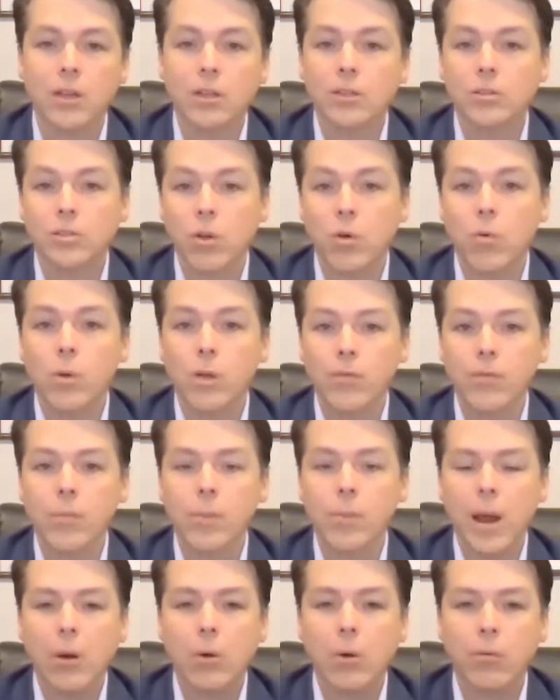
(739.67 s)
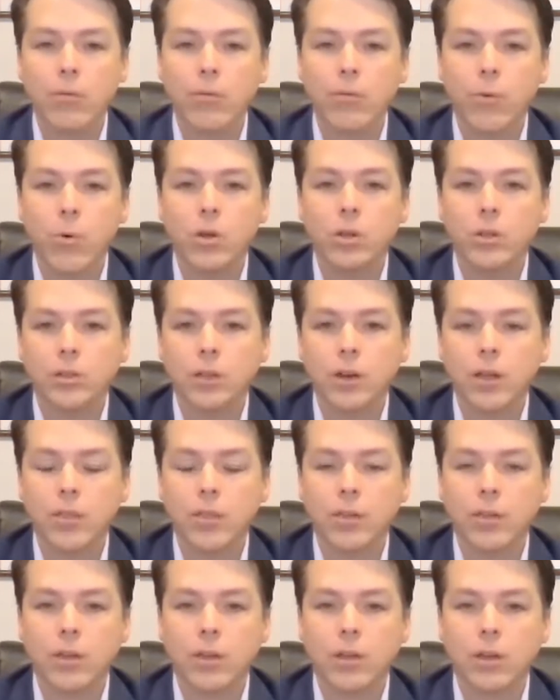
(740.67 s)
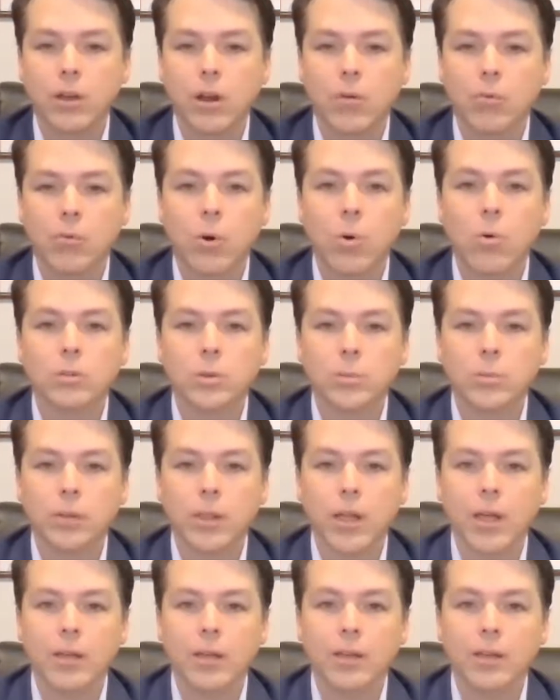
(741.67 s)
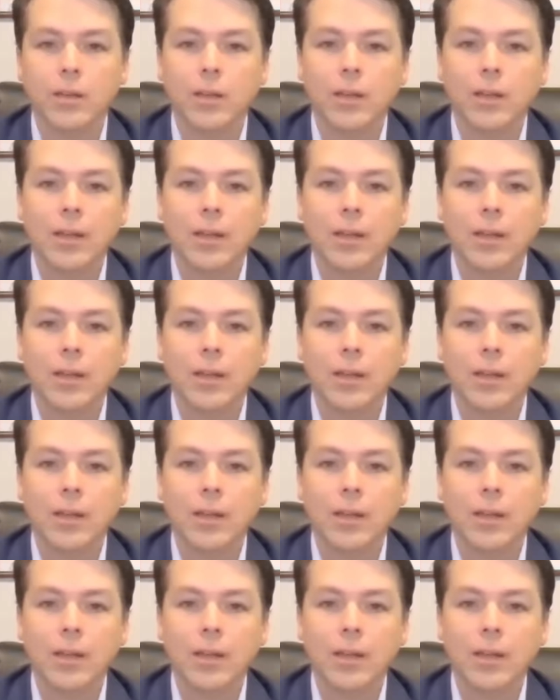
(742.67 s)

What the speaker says: So we have a powerful voice, and I think a role to play.